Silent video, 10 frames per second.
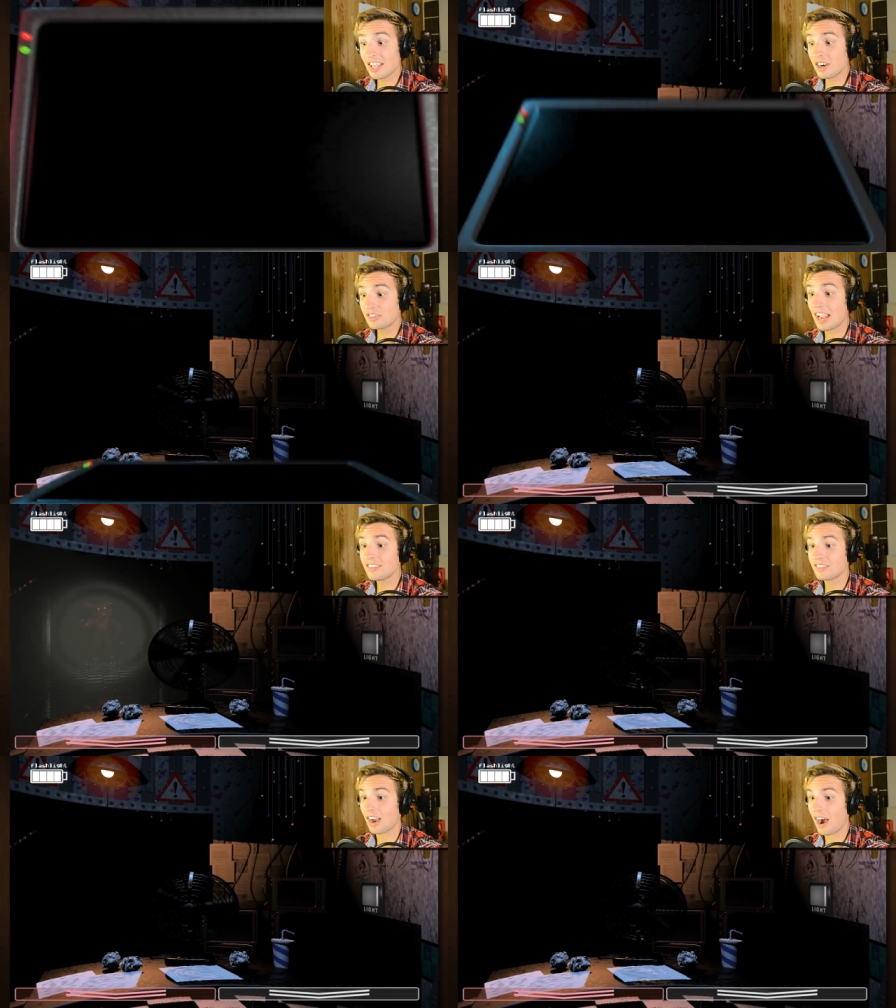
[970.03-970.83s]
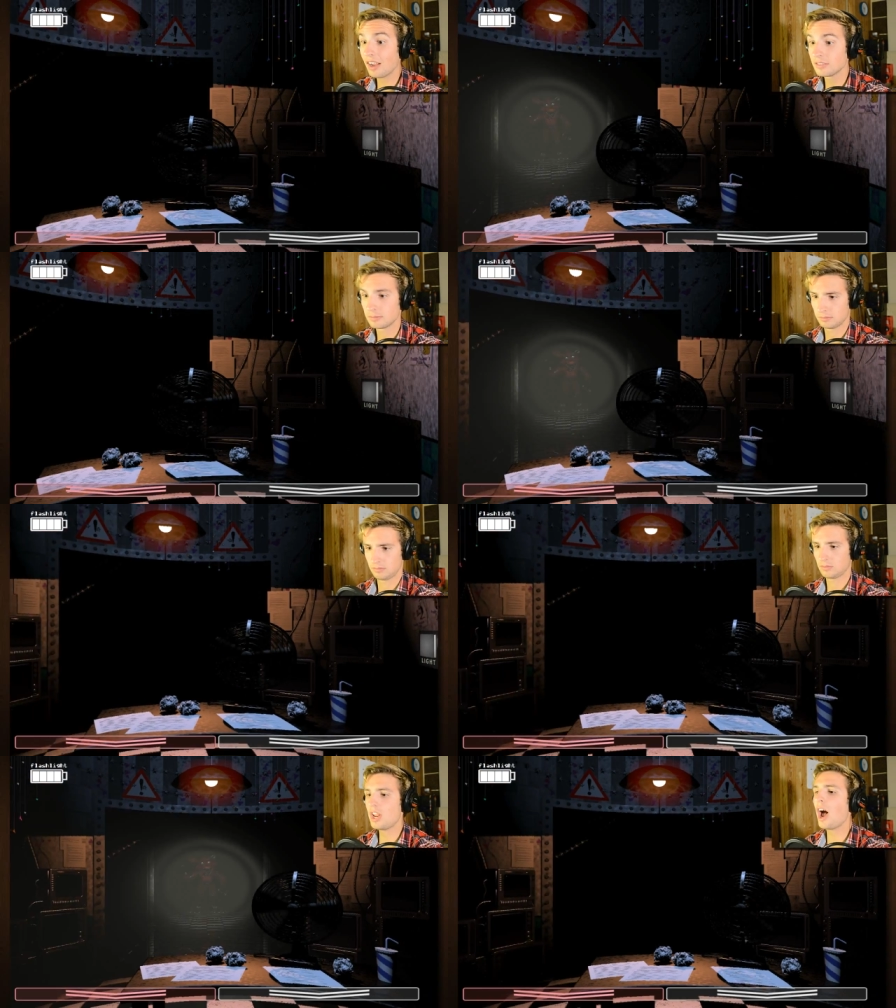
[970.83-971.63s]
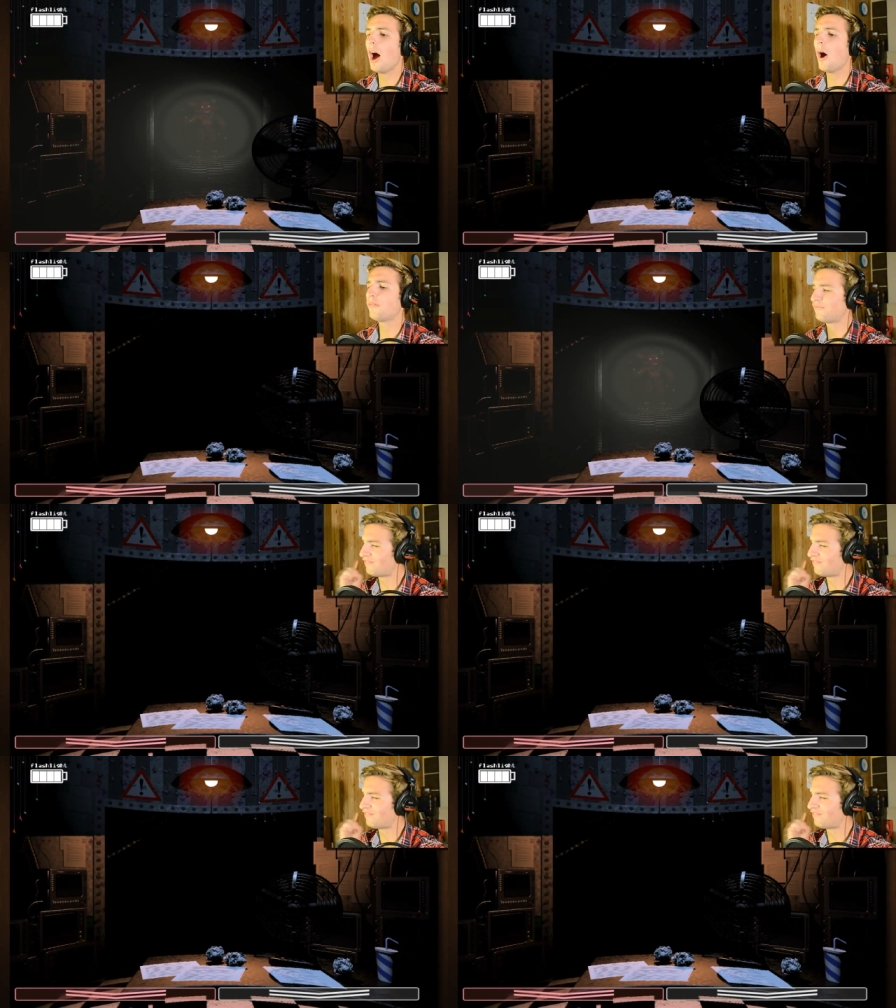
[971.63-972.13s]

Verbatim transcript: to entertain toddlers. No,